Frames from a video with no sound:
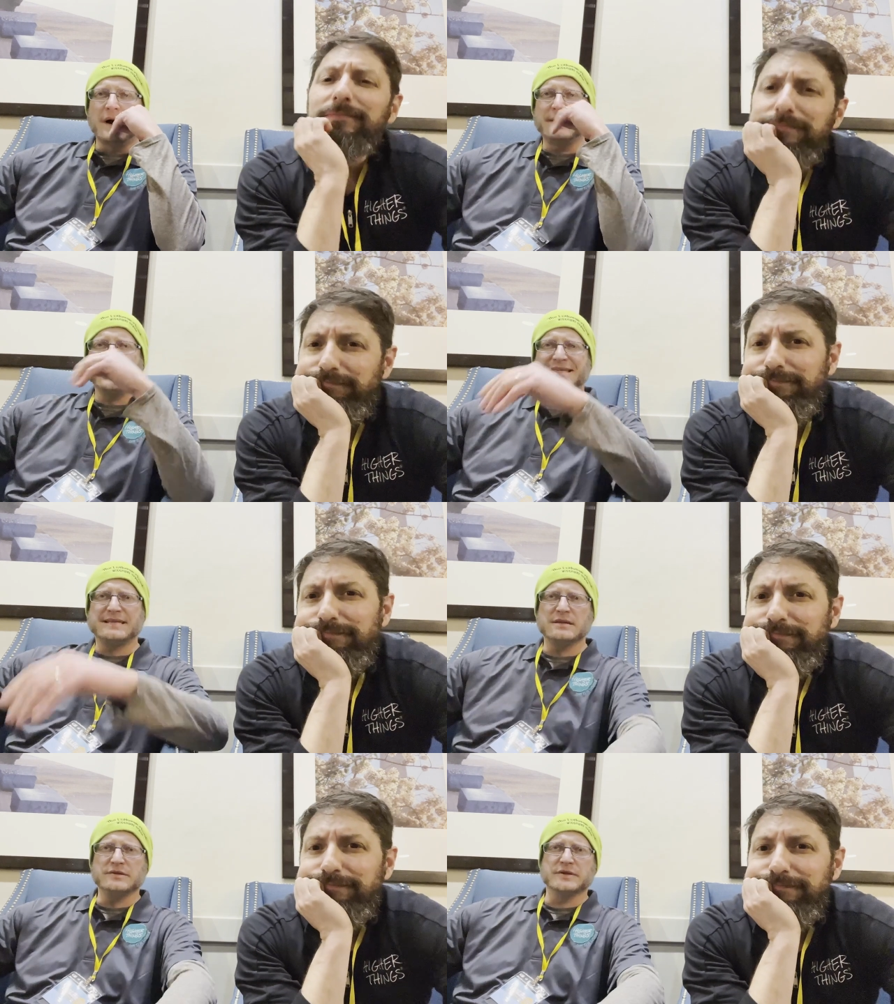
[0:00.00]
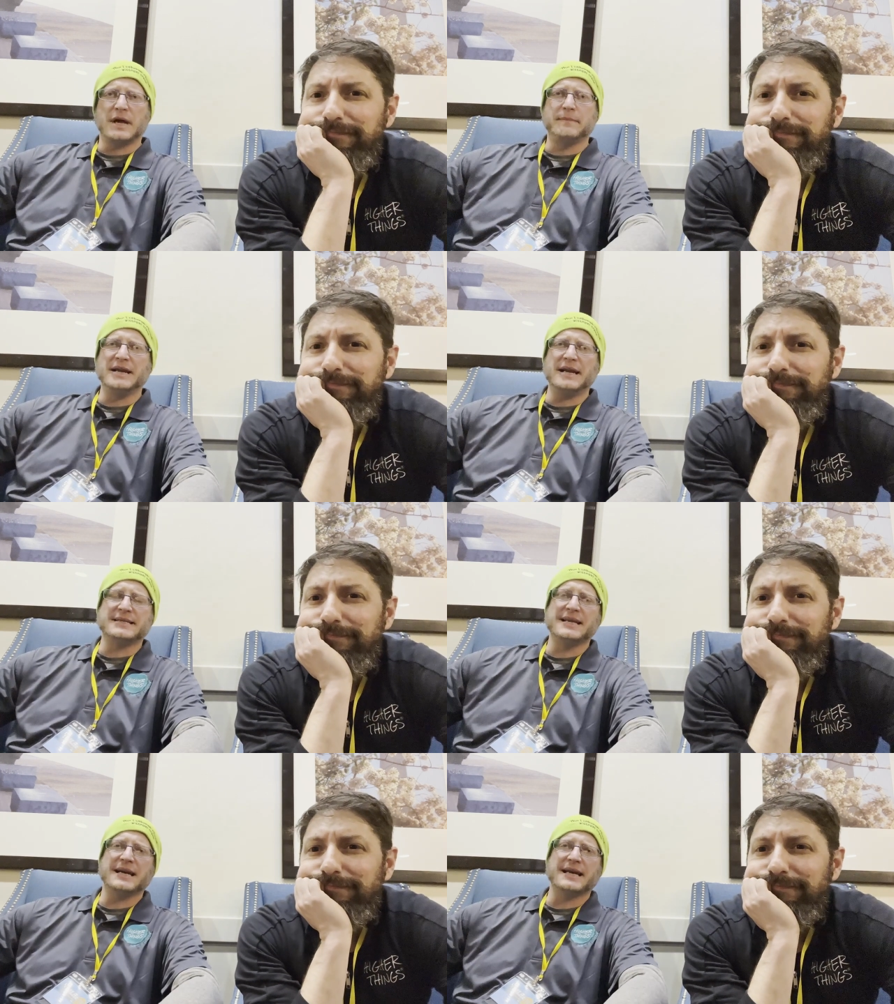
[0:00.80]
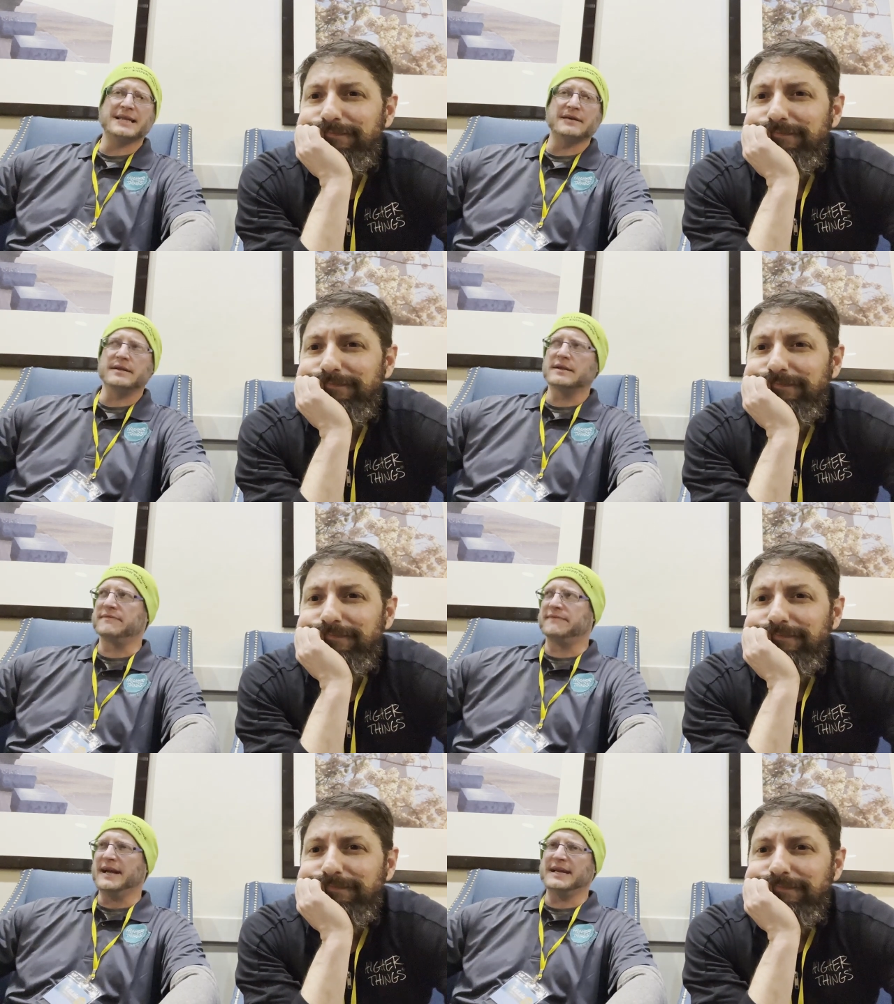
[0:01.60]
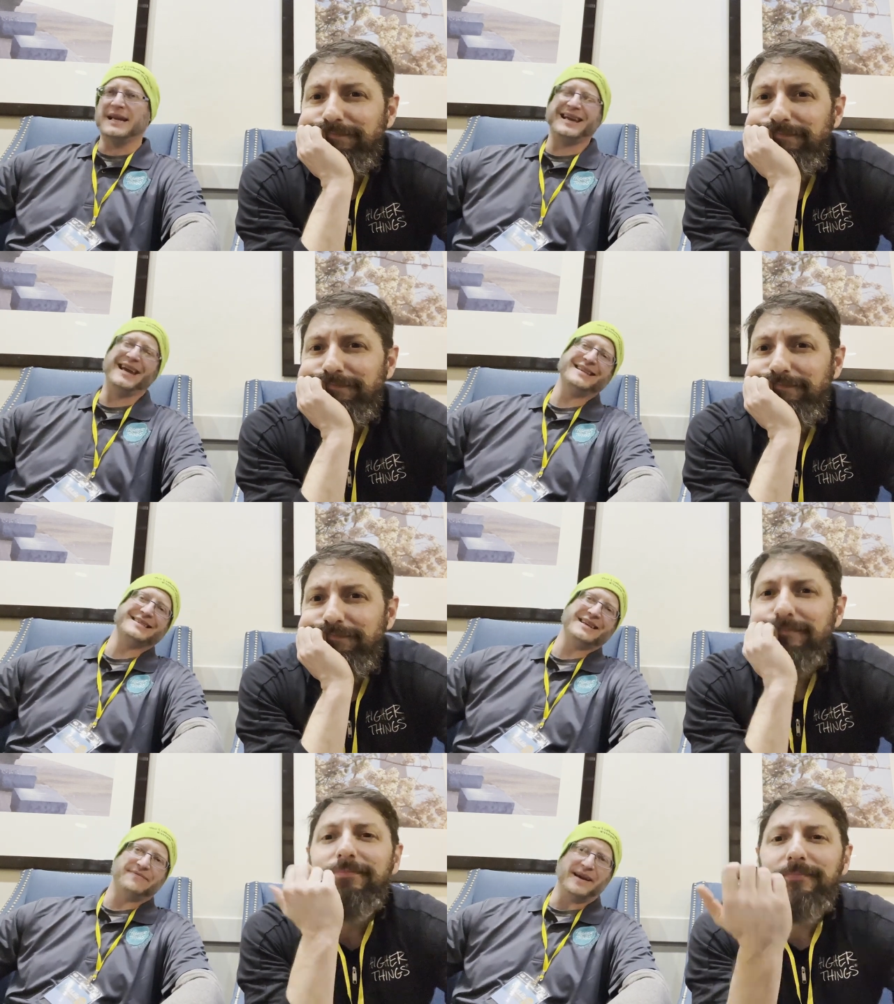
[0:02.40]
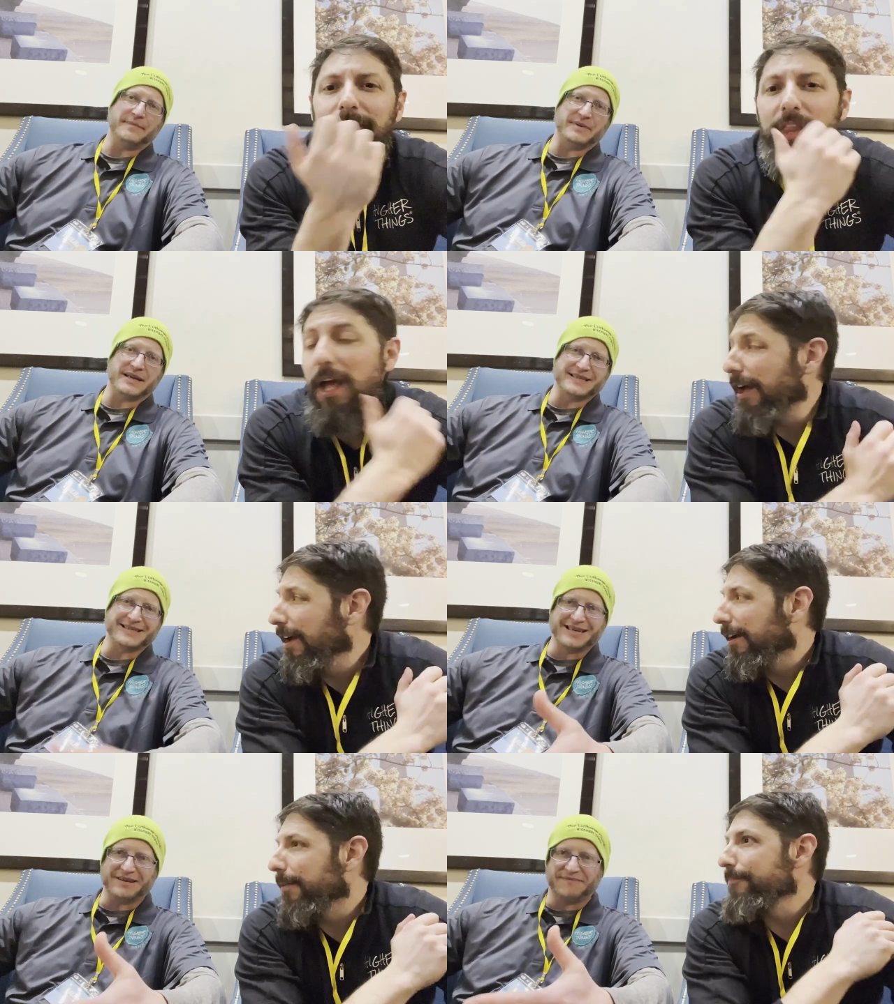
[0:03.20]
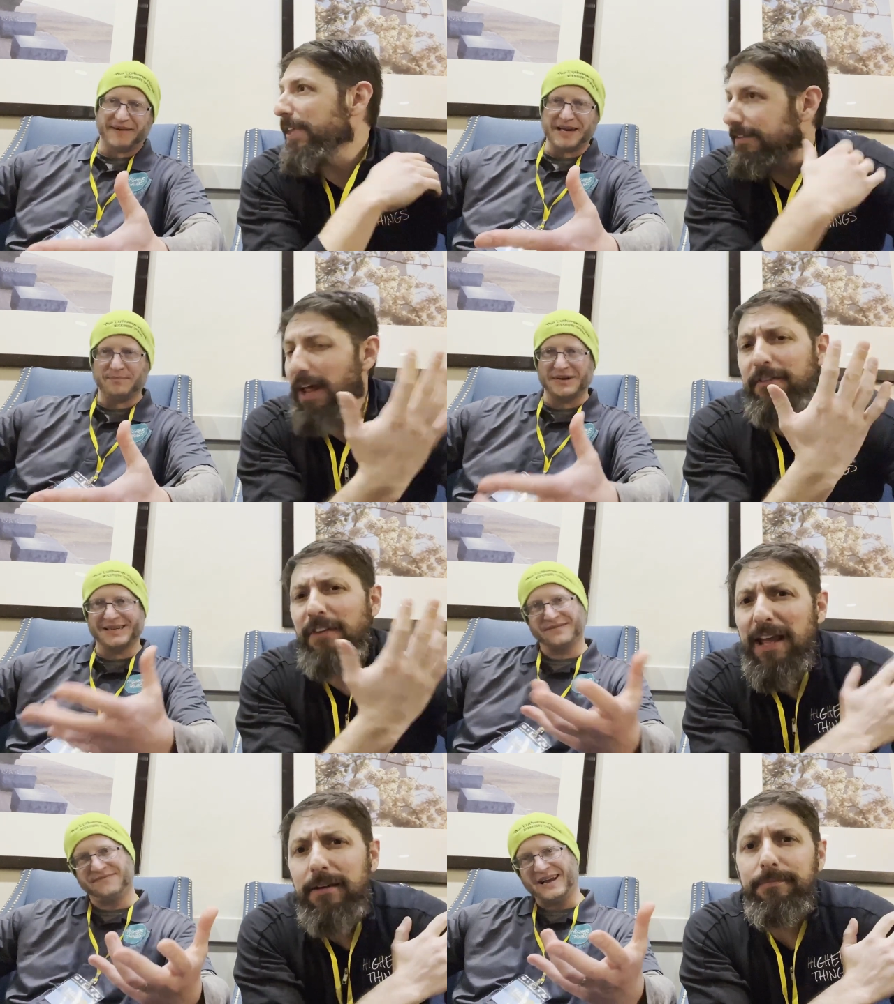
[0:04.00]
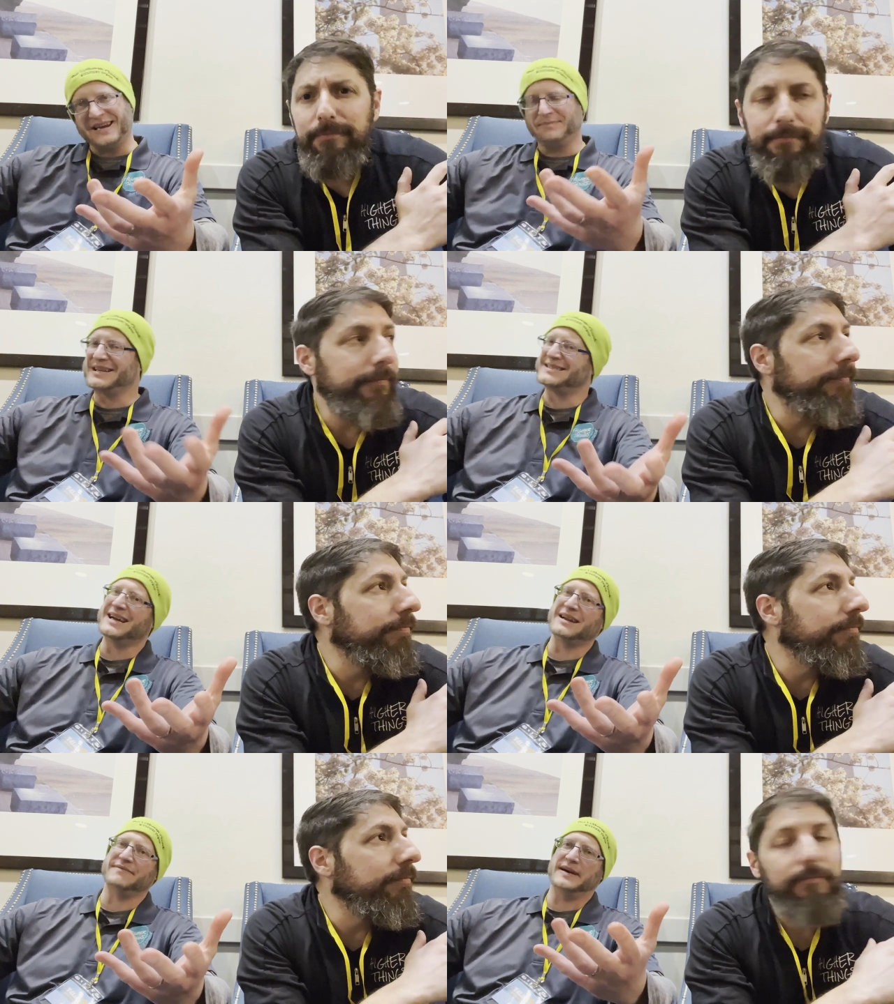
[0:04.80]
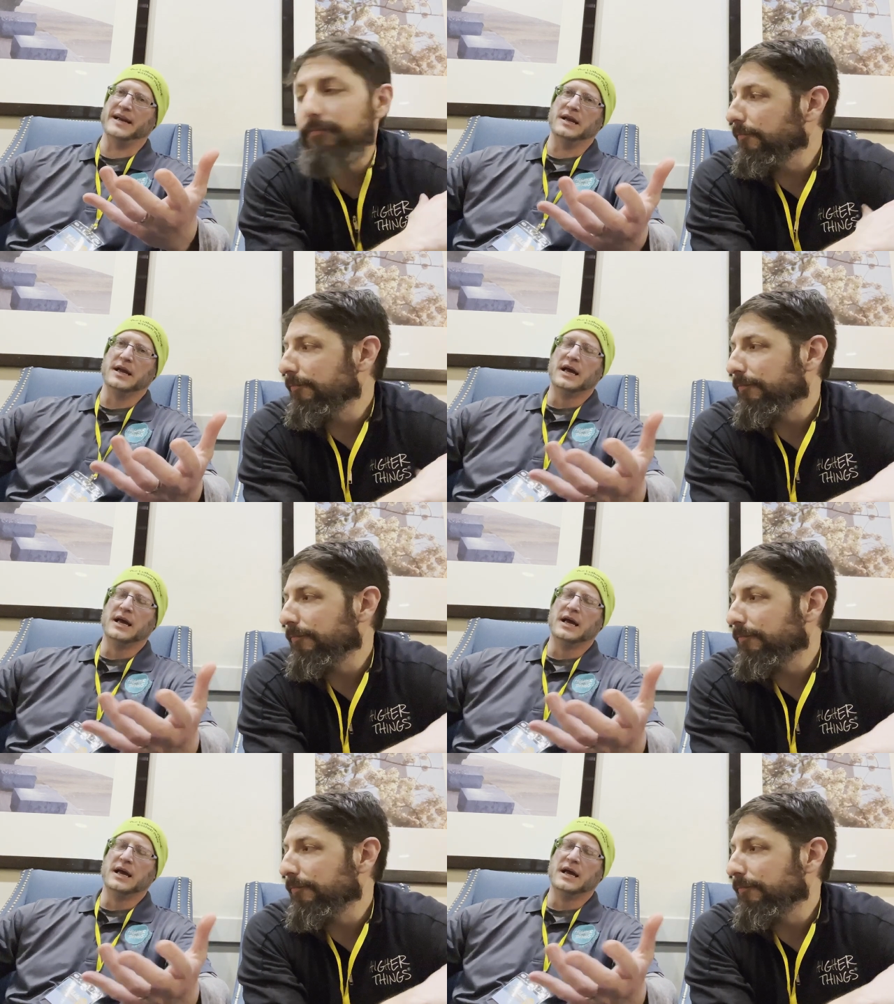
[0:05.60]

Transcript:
Speaker 1: I, that's a little. I mean, it's not like the, the fight, and I hate to say fight because it's not a fight, not but a fight. it's a fight, but it's not a fight.